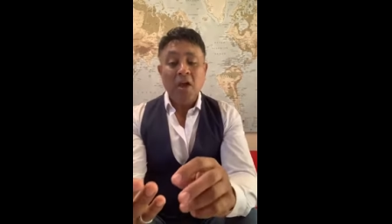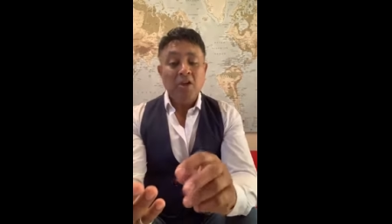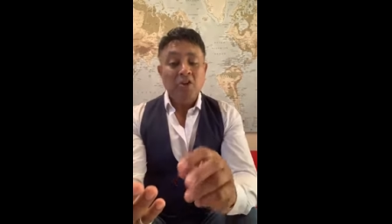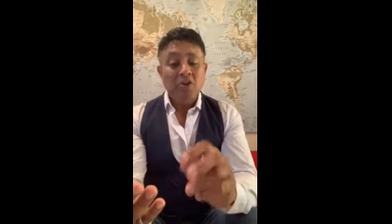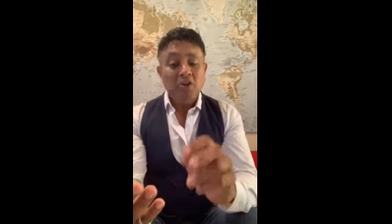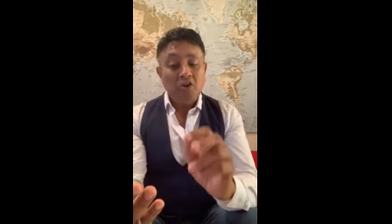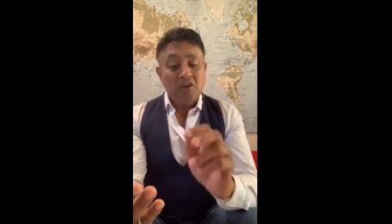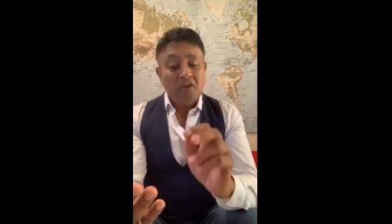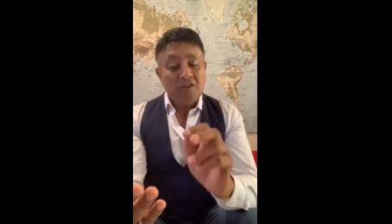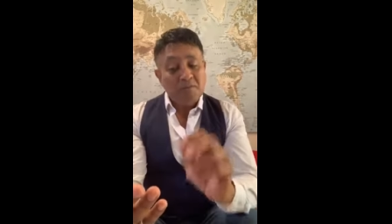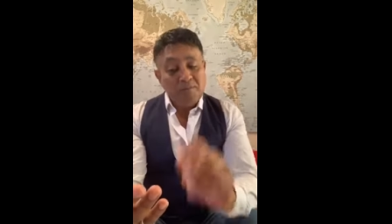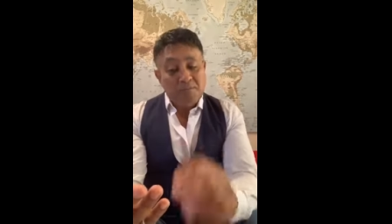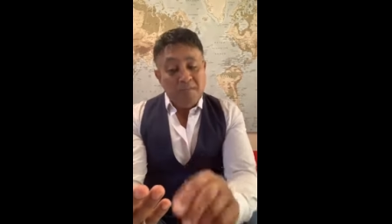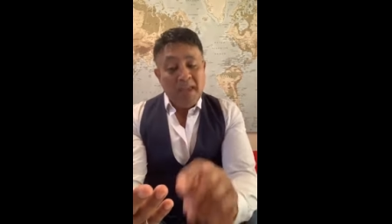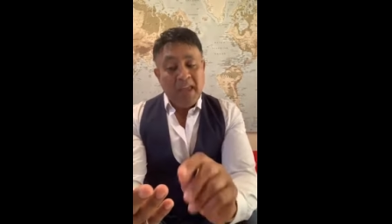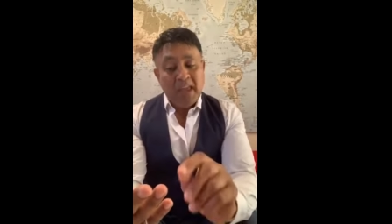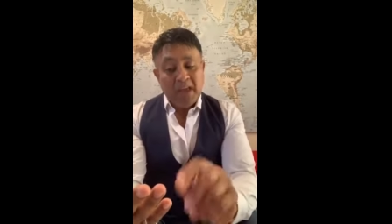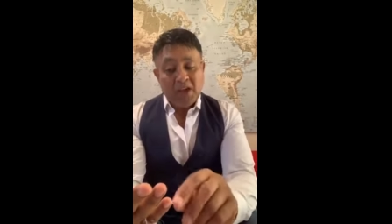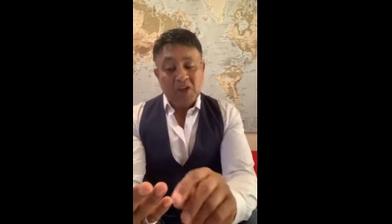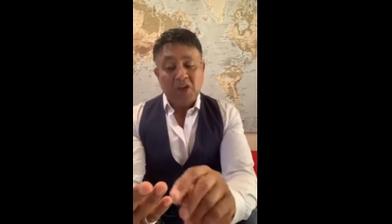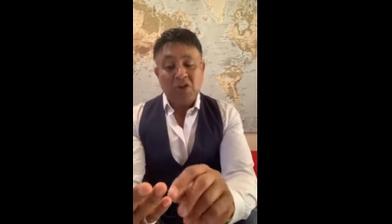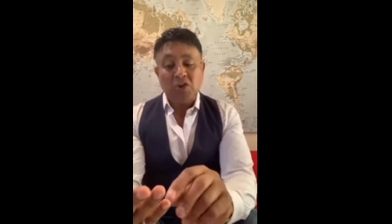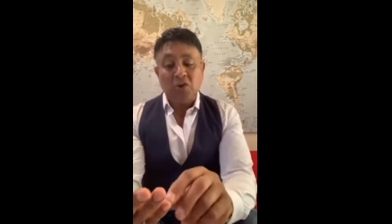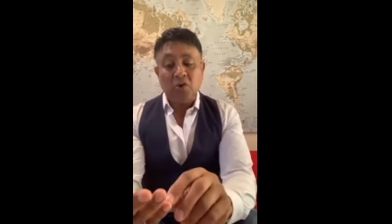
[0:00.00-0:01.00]
Just
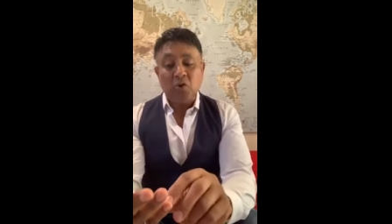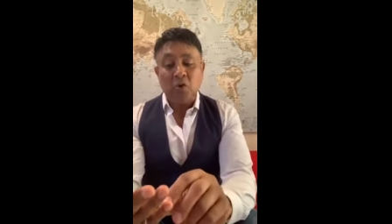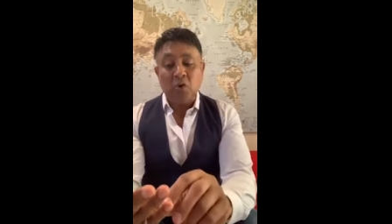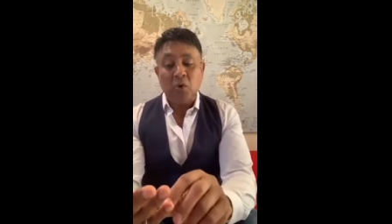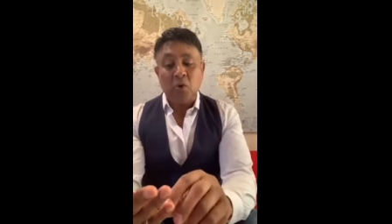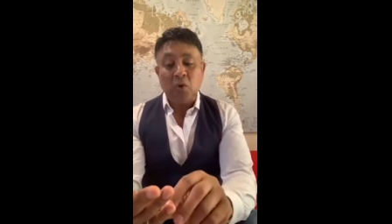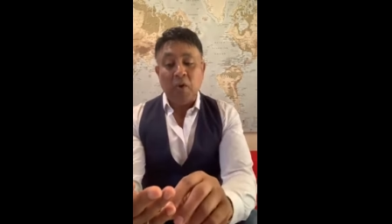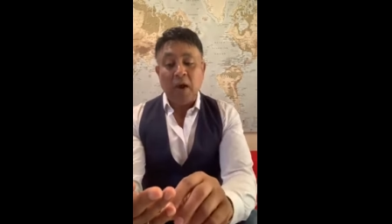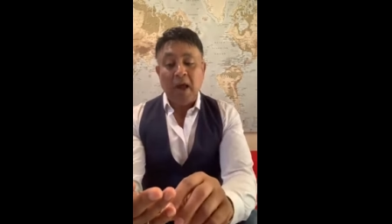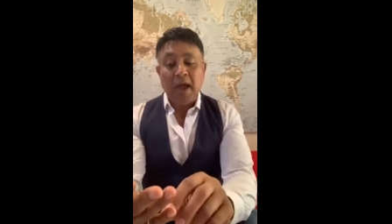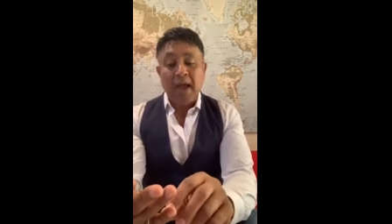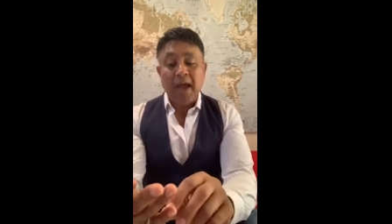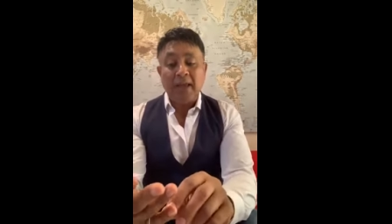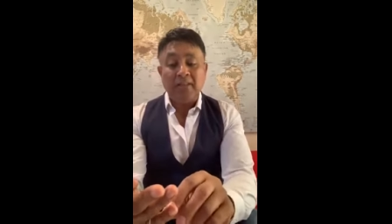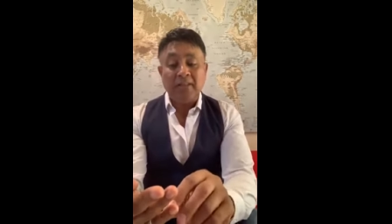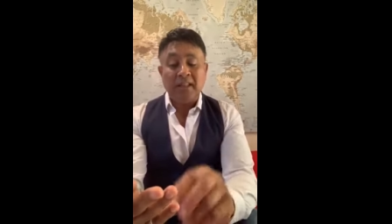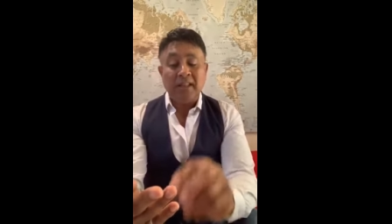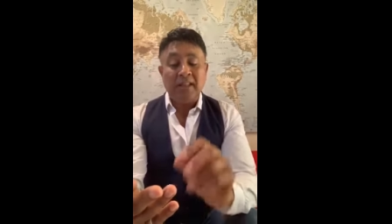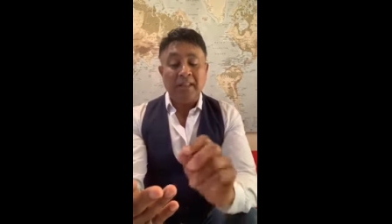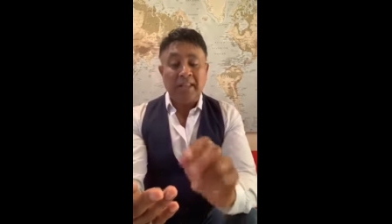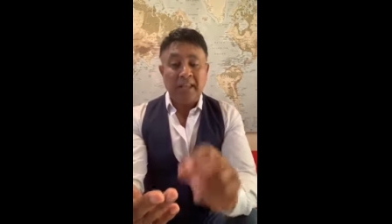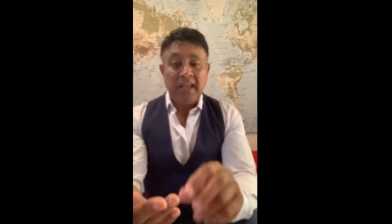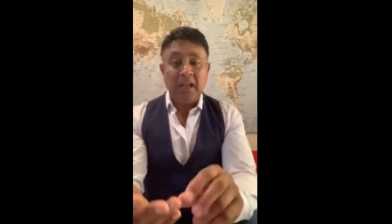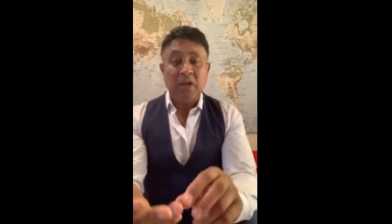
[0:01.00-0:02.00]
make sure, and
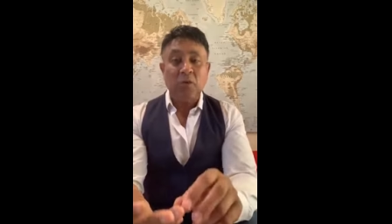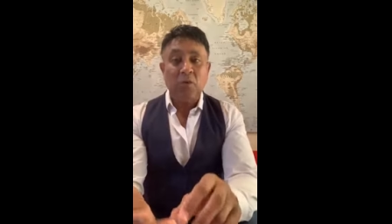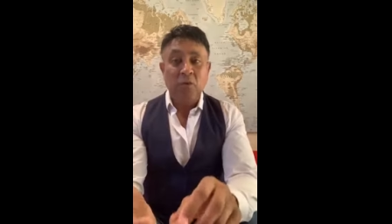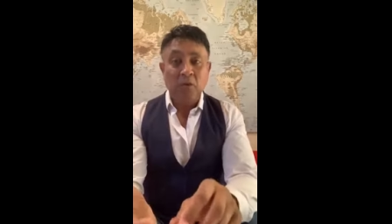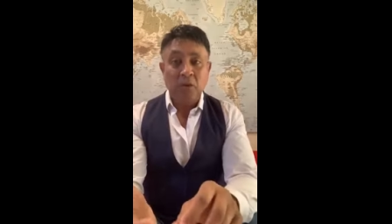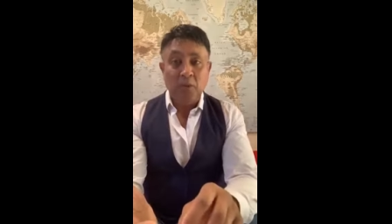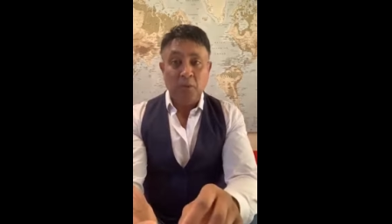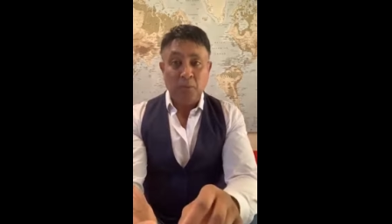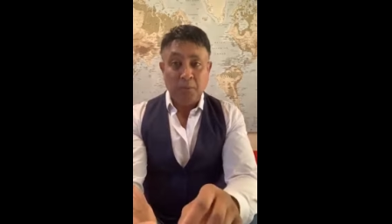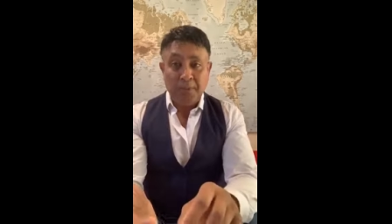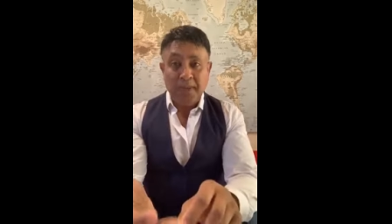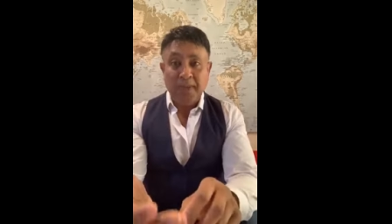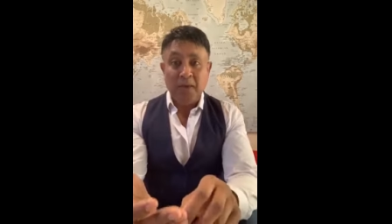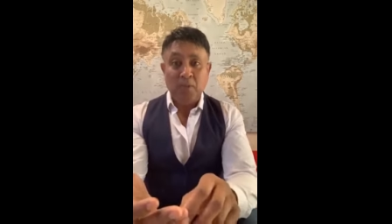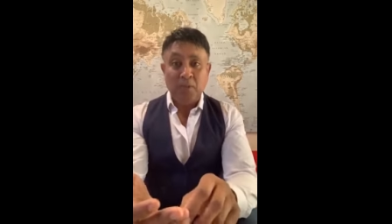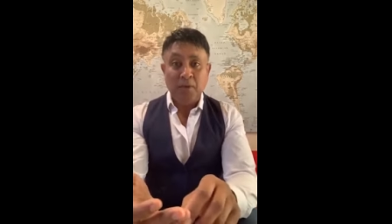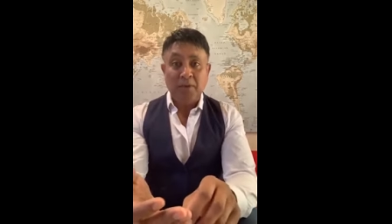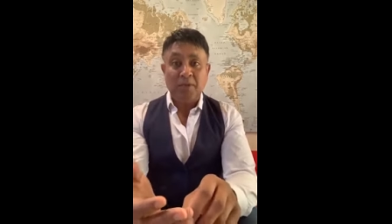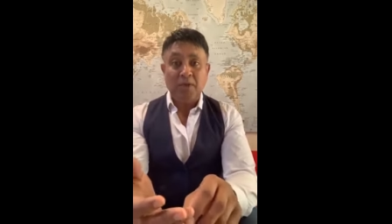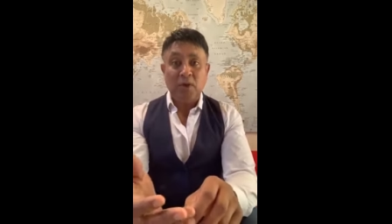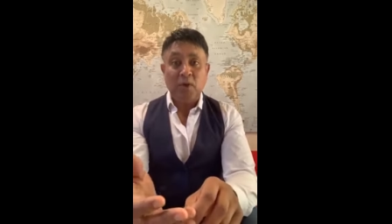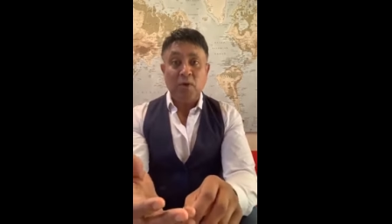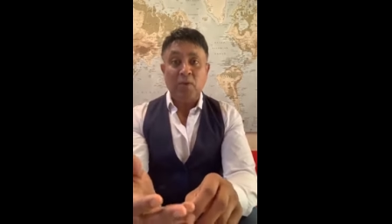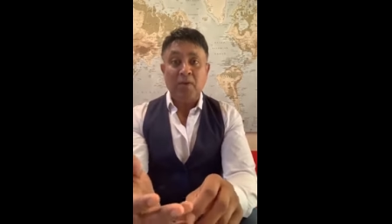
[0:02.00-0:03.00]
the link will be
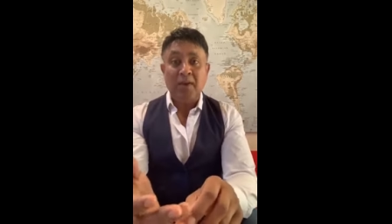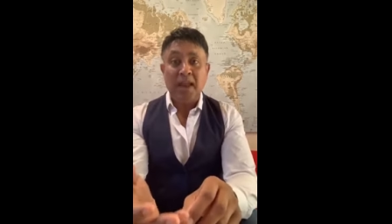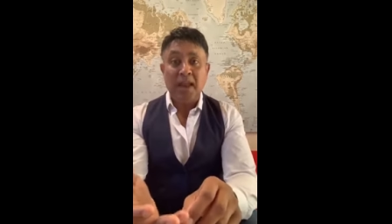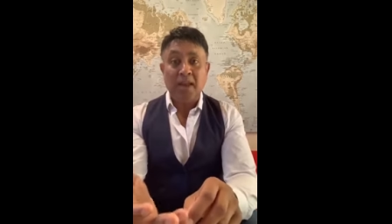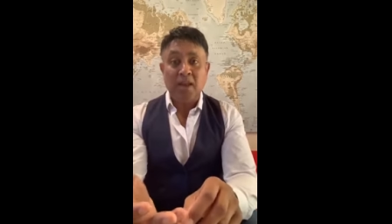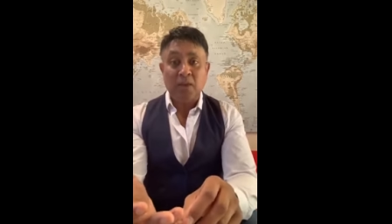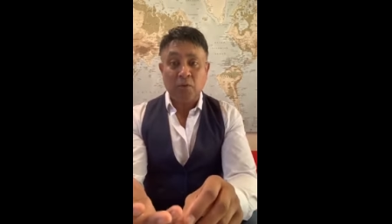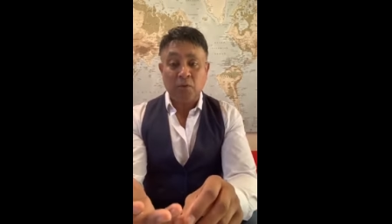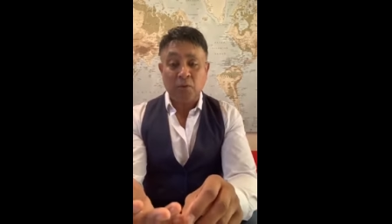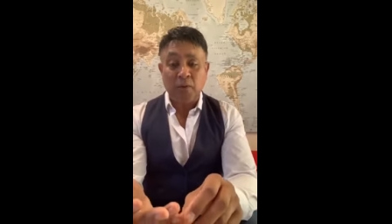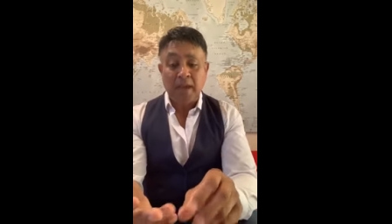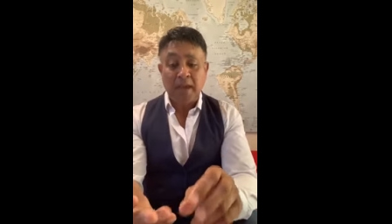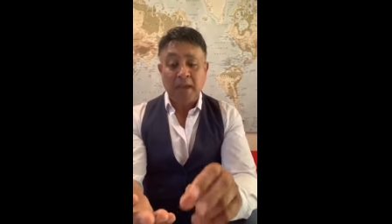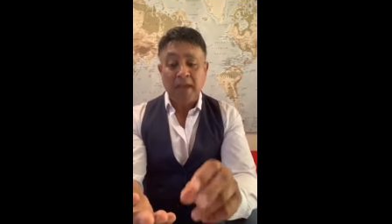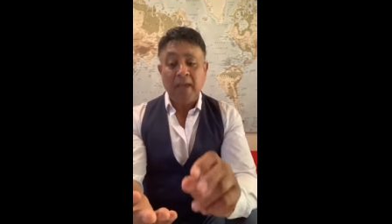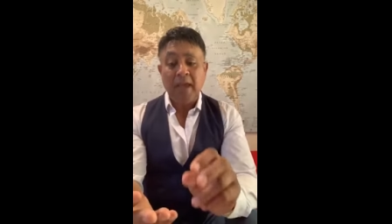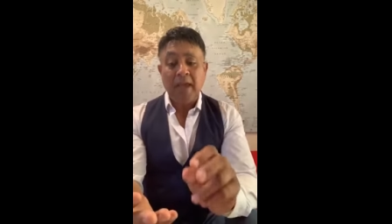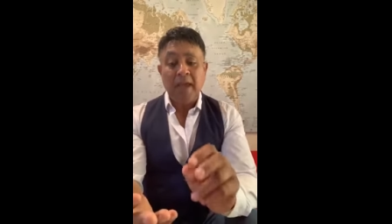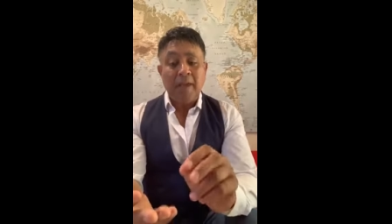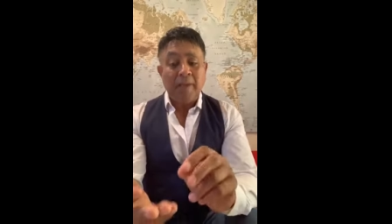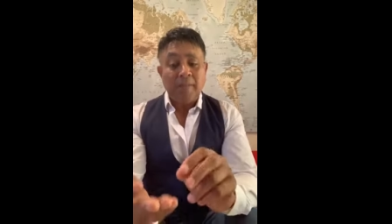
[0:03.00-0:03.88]
with you next week.